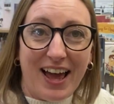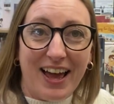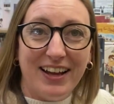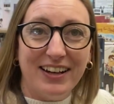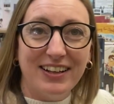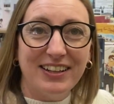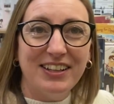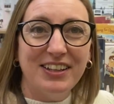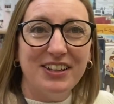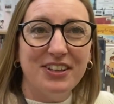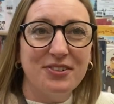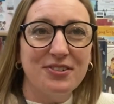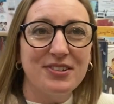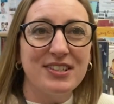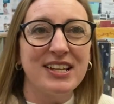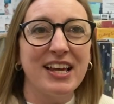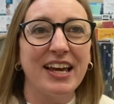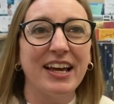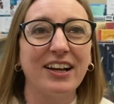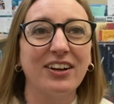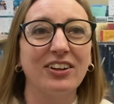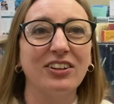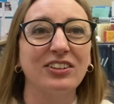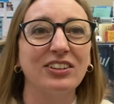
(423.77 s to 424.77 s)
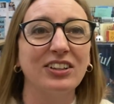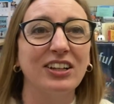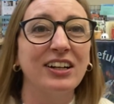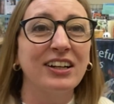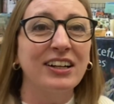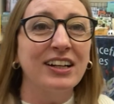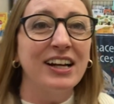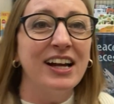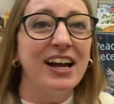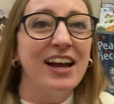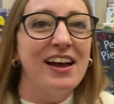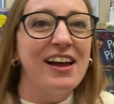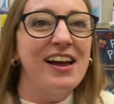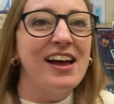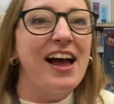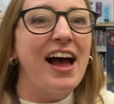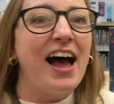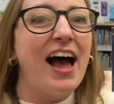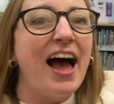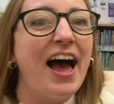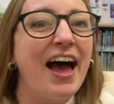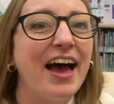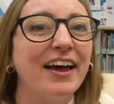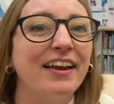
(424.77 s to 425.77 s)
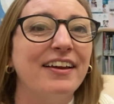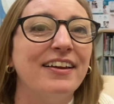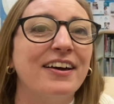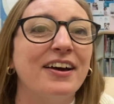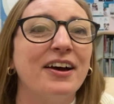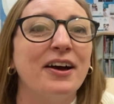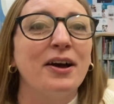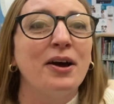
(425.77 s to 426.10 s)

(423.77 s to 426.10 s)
and you take a look at